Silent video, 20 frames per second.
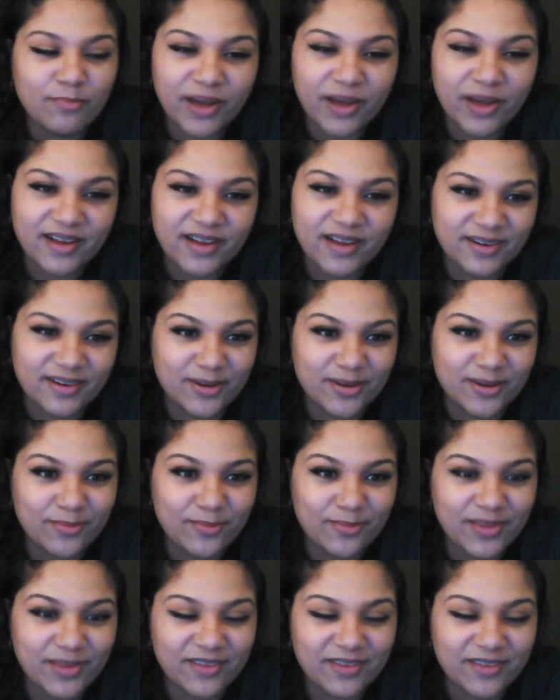But
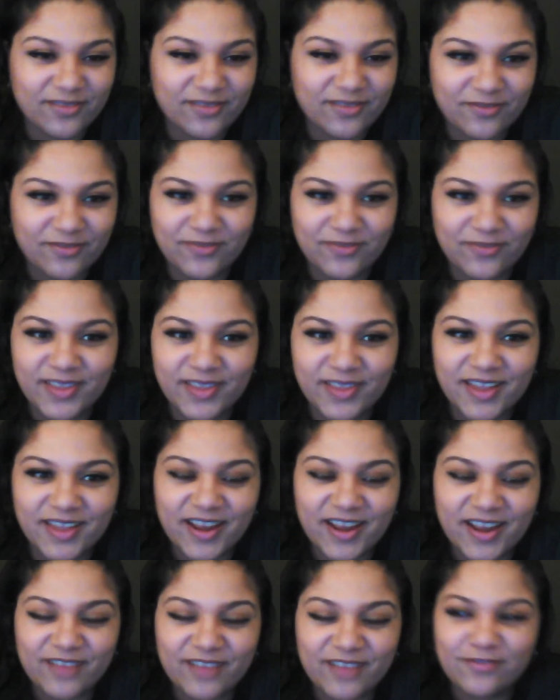
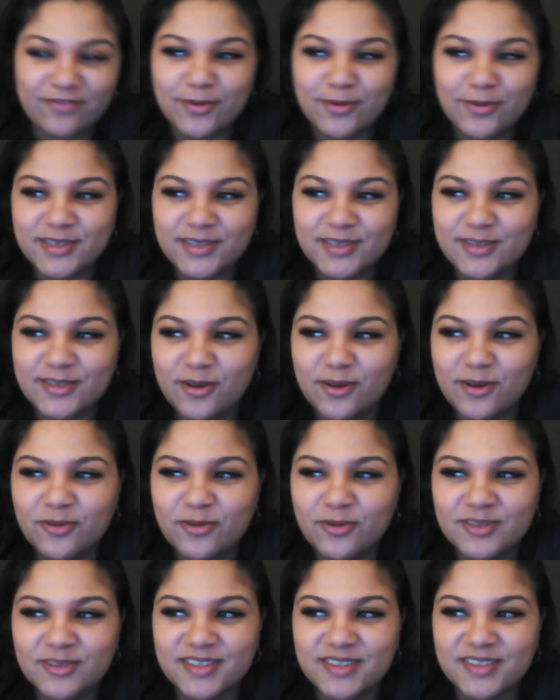feeling like frozen
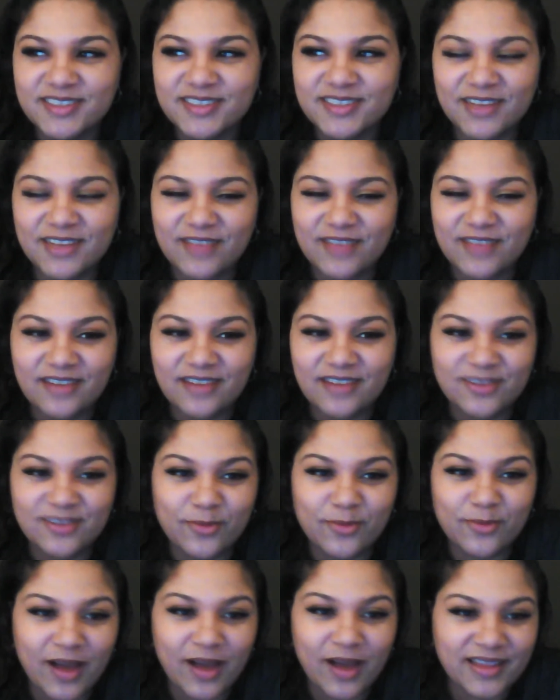toes and stuff, I don't
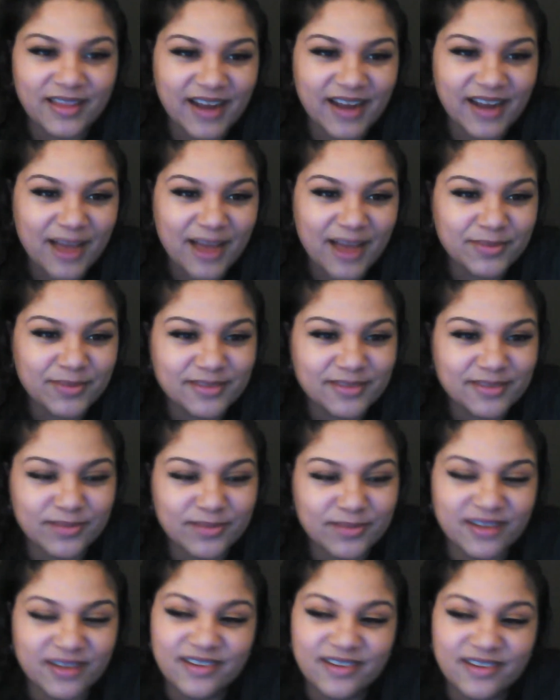know why that
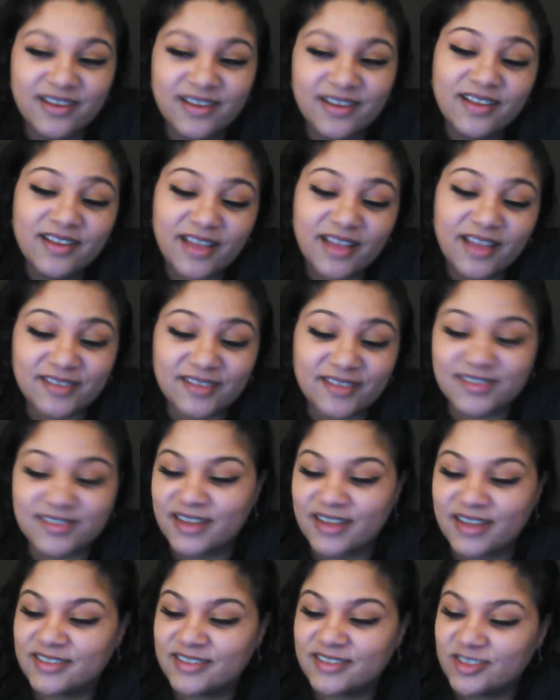happened, but the
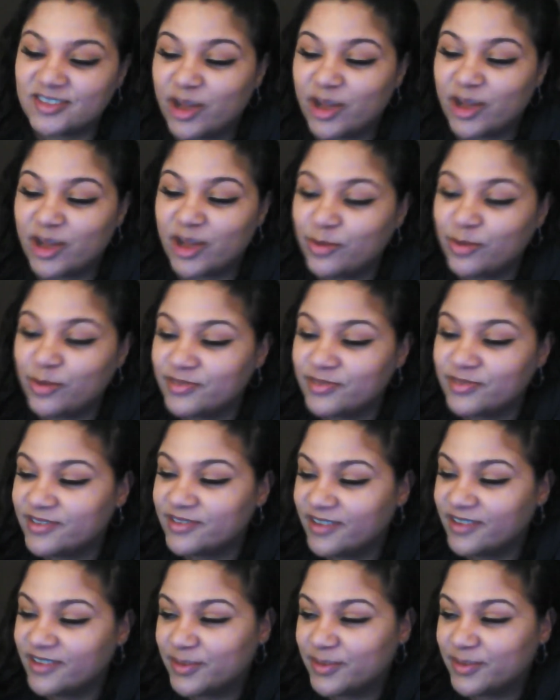exercise just helped
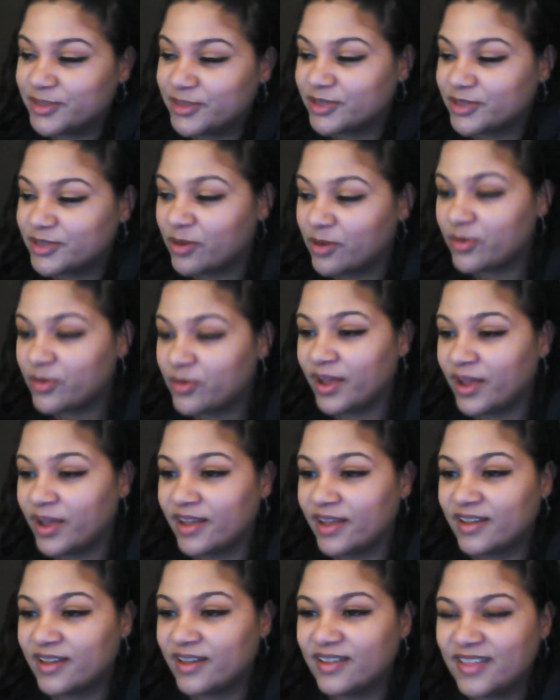and it would just go
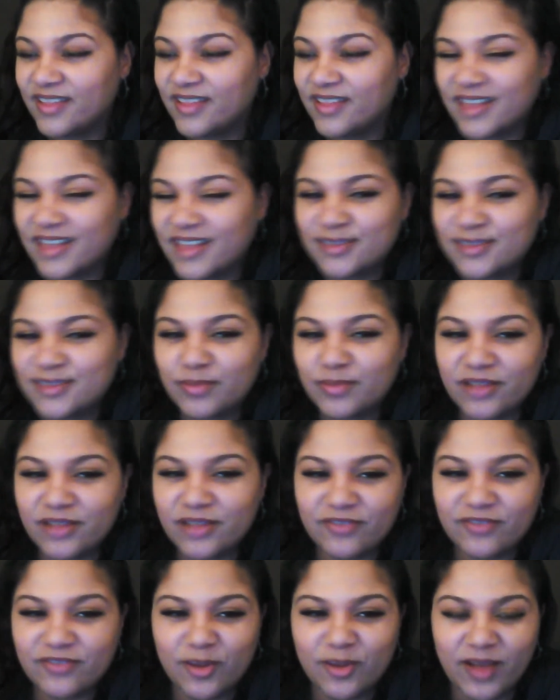away. And that's the
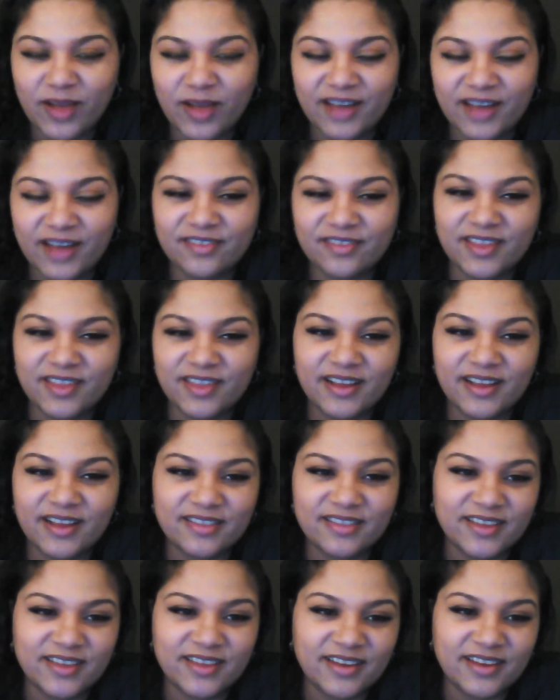blood flow kind of thing,
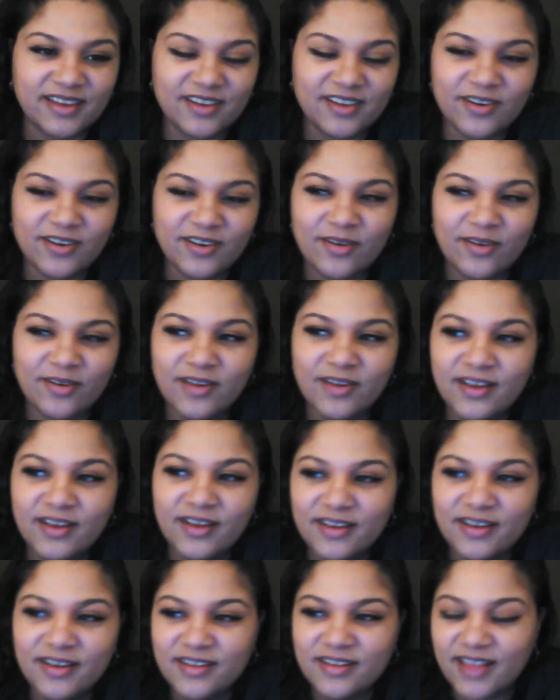I think,
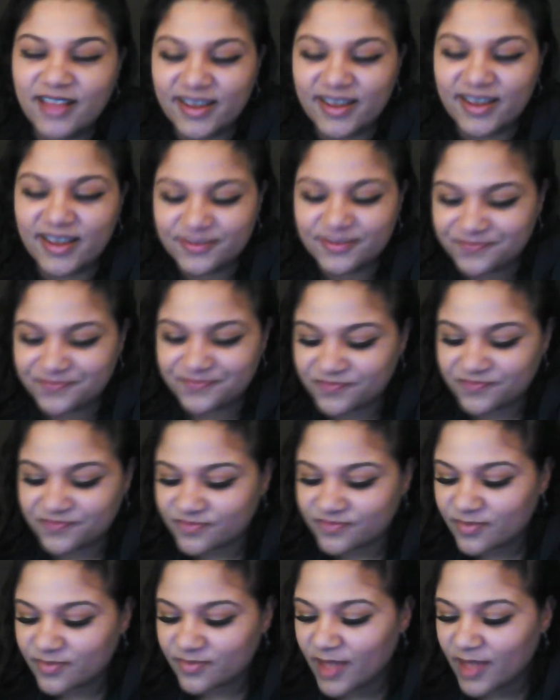like
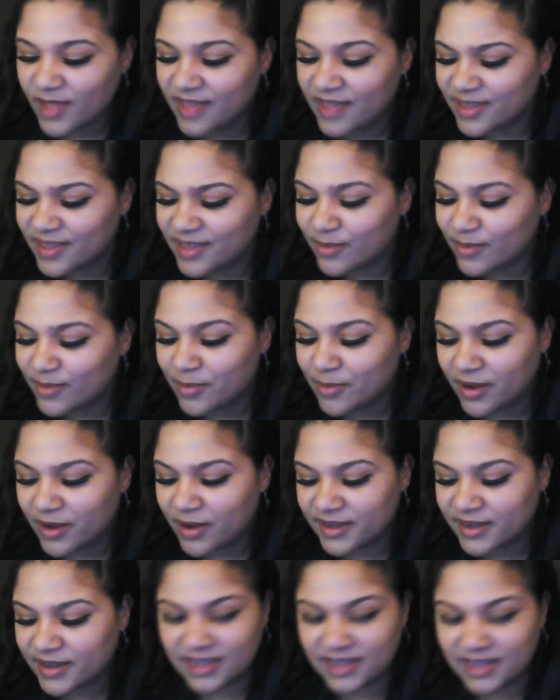I think my
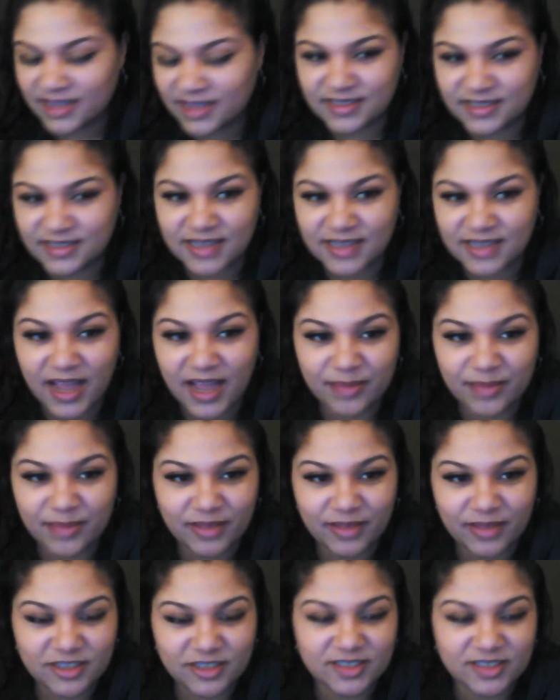body is like the
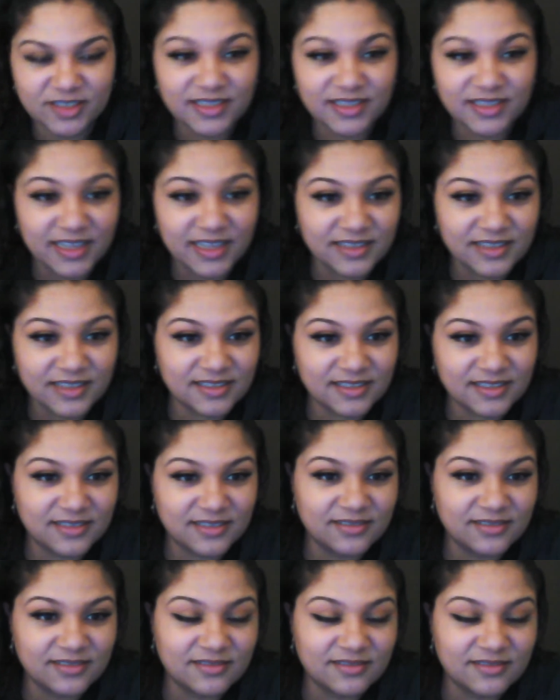type that just needs
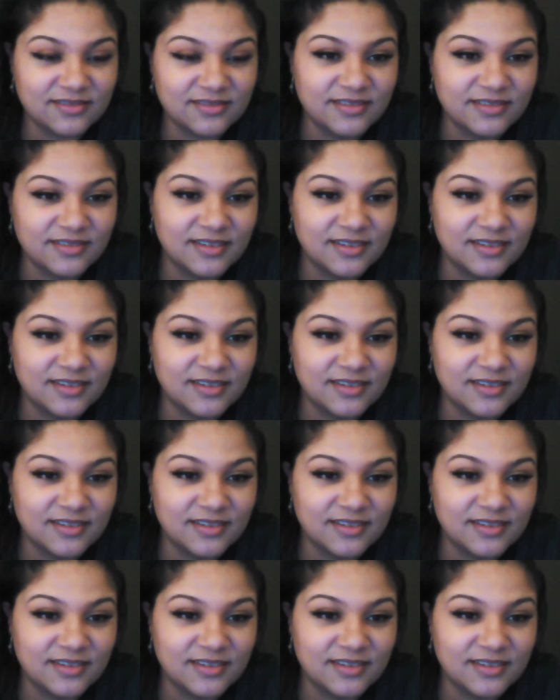to